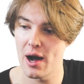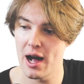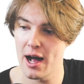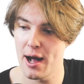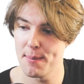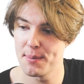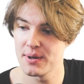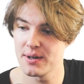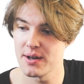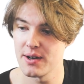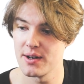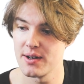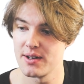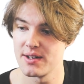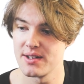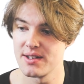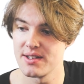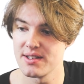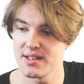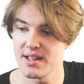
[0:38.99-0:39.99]
uh,
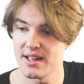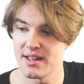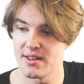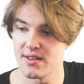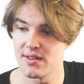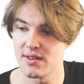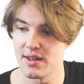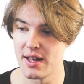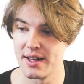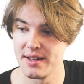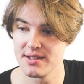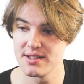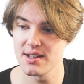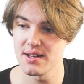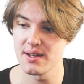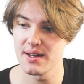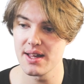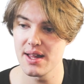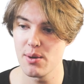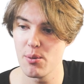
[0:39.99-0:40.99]
because it
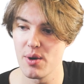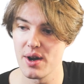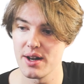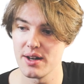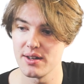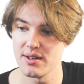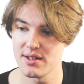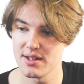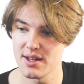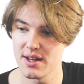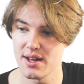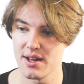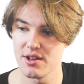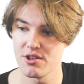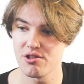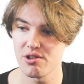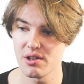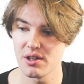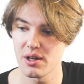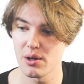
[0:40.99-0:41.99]
instantly went to
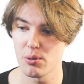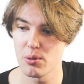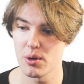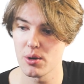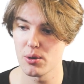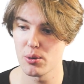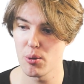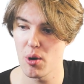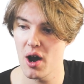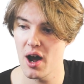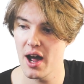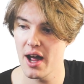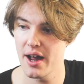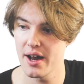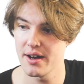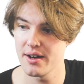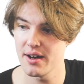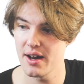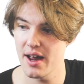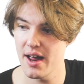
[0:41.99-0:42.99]
trending
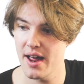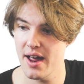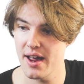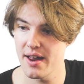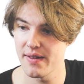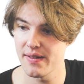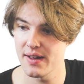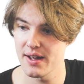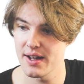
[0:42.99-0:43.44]
worldwide, and